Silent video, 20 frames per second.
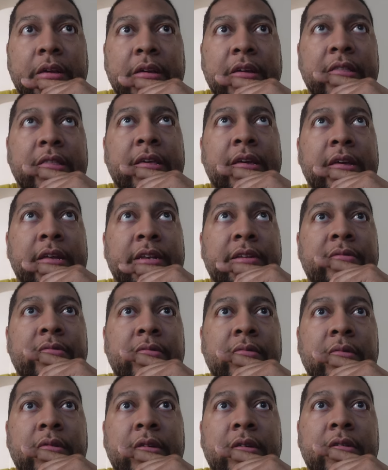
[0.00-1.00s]
And then
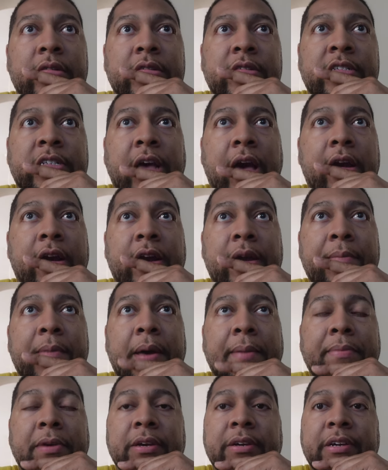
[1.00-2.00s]
Saturday
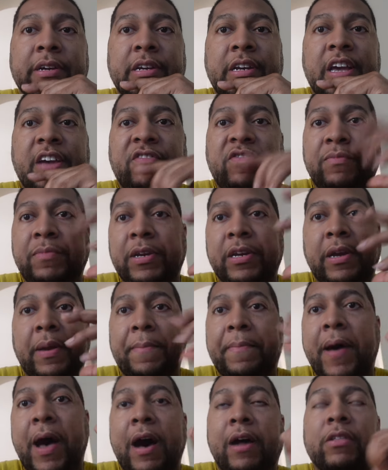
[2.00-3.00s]
might be a good day for me to
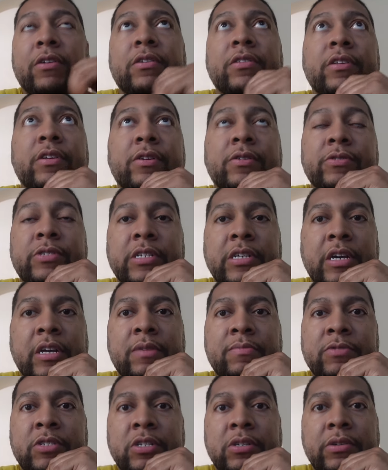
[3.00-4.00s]
compile all of those and get
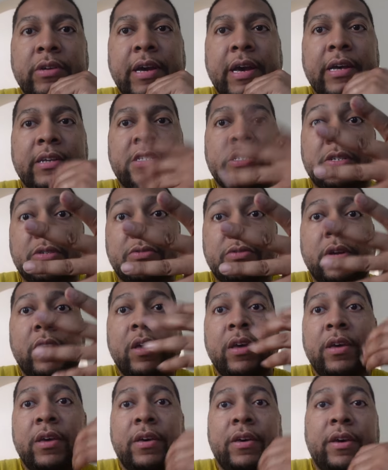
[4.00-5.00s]
them to you guys. So
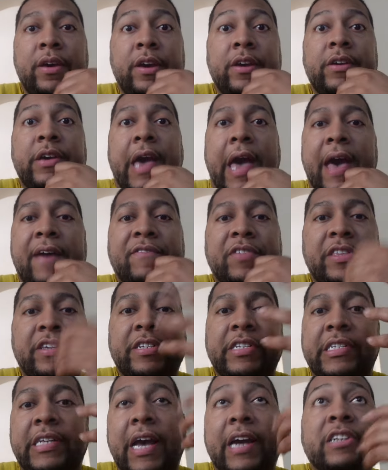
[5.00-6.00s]
here you have it.
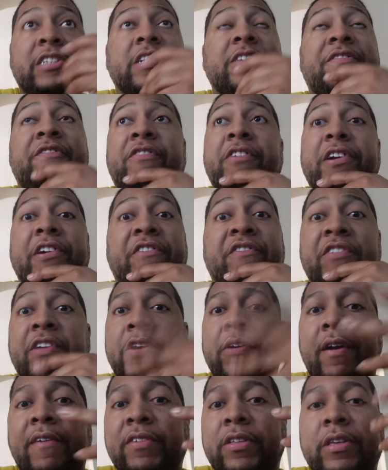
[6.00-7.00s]
This is actually a fresh
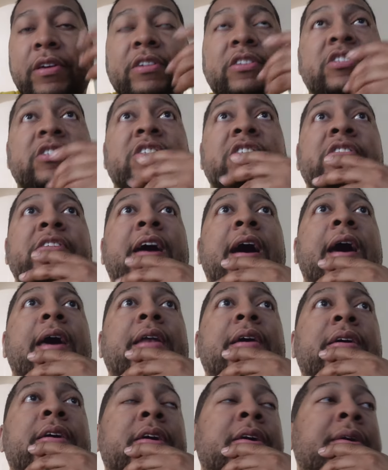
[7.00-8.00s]
video. Everything's just shot.